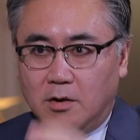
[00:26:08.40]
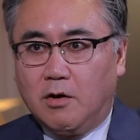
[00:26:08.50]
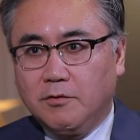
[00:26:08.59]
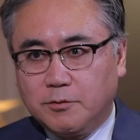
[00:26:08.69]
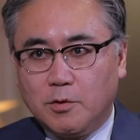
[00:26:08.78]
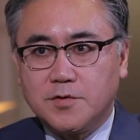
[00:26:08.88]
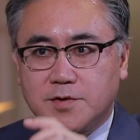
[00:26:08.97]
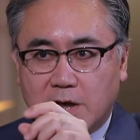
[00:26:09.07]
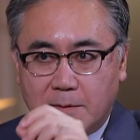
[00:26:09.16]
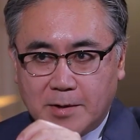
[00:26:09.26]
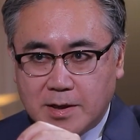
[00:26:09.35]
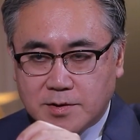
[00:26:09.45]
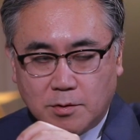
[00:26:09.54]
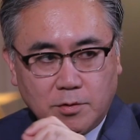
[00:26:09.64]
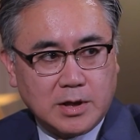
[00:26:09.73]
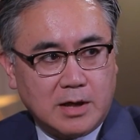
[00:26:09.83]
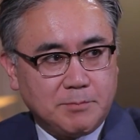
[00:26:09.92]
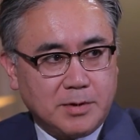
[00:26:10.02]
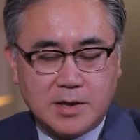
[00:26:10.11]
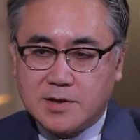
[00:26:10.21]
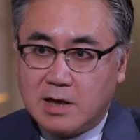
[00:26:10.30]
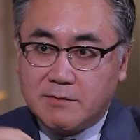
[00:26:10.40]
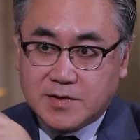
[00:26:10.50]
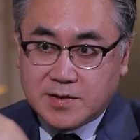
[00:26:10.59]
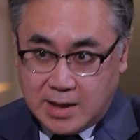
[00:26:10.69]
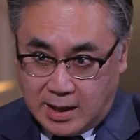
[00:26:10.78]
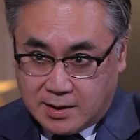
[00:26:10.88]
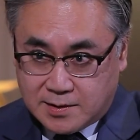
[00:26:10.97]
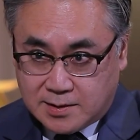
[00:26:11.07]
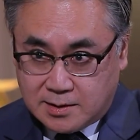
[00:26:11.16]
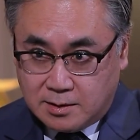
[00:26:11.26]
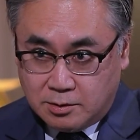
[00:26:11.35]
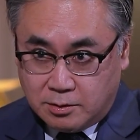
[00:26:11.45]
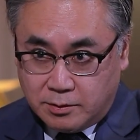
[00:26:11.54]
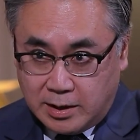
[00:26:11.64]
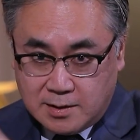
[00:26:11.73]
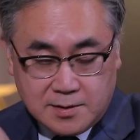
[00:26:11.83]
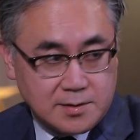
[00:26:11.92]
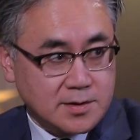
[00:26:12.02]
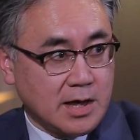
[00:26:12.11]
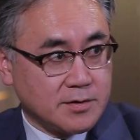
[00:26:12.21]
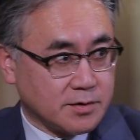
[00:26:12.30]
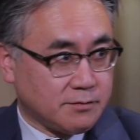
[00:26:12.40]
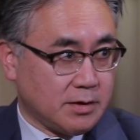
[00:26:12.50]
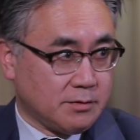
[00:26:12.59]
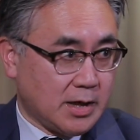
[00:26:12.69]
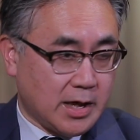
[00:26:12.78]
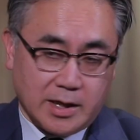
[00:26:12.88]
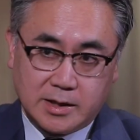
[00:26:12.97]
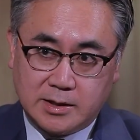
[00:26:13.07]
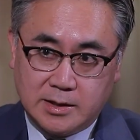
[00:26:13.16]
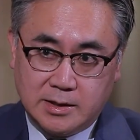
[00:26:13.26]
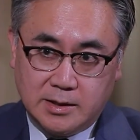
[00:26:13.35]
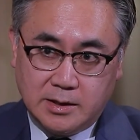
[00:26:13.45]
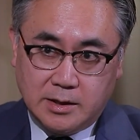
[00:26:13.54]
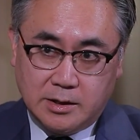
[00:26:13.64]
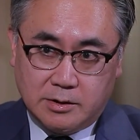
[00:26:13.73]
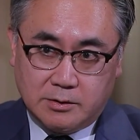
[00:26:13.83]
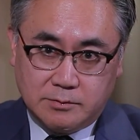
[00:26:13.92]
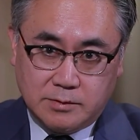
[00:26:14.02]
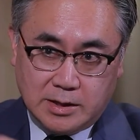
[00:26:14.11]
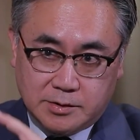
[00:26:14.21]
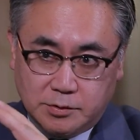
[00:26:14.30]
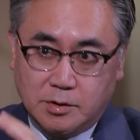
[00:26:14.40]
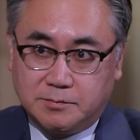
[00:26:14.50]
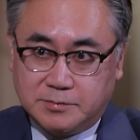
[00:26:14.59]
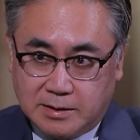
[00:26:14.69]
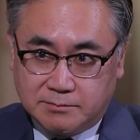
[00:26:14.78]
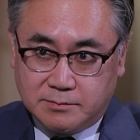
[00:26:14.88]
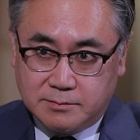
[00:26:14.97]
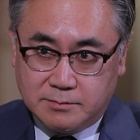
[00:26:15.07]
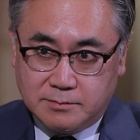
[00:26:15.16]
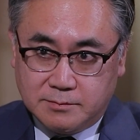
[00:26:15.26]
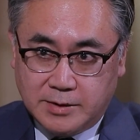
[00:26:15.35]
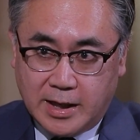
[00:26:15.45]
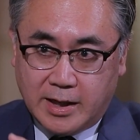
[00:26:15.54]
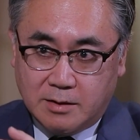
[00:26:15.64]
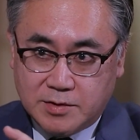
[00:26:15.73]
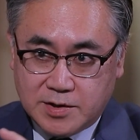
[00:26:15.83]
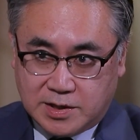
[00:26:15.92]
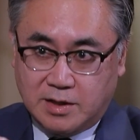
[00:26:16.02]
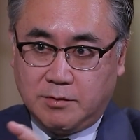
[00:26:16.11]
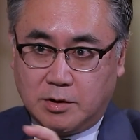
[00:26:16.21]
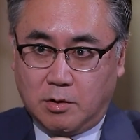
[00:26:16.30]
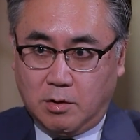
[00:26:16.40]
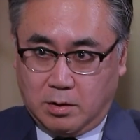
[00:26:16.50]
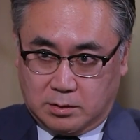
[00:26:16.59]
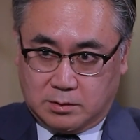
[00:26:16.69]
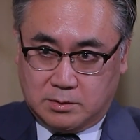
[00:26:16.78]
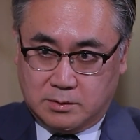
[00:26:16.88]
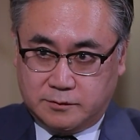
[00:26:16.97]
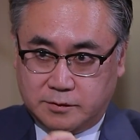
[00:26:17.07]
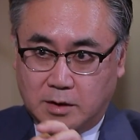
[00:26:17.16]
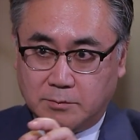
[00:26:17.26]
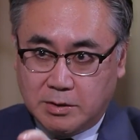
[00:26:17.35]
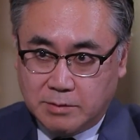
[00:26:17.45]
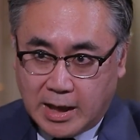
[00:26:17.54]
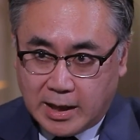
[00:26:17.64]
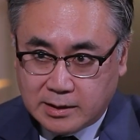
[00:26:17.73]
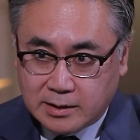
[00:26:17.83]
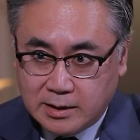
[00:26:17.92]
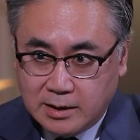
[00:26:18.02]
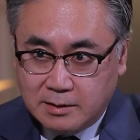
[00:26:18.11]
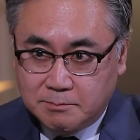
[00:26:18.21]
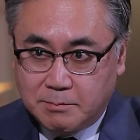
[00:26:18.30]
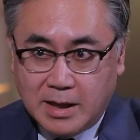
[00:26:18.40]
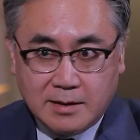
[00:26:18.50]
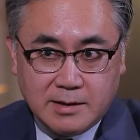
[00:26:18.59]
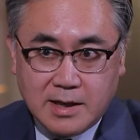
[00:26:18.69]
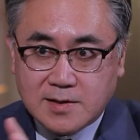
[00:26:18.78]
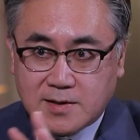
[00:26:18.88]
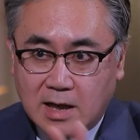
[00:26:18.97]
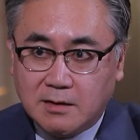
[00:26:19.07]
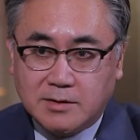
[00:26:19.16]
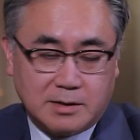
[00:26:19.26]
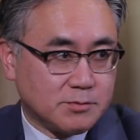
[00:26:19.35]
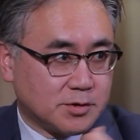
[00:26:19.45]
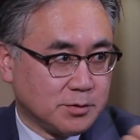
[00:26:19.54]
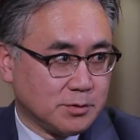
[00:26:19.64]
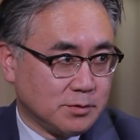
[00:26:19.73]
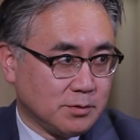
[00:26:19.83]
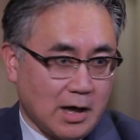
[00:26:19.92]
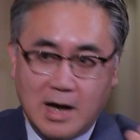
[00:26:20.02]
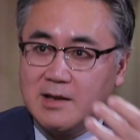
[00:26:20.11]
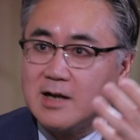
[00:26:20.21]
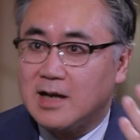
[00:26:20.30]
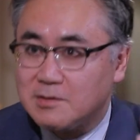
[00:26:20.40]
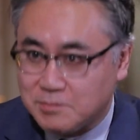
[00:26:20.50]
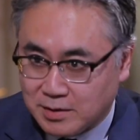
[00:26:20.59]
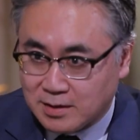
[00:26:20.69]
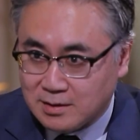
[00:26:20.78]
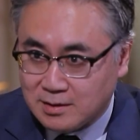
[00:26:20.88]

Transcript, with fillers: Of course, Japanese oil companies have stakes, you know, in south of Iraq. You know, uh, two of them, they receive you know, oil from Iraq, but they sell them to other countries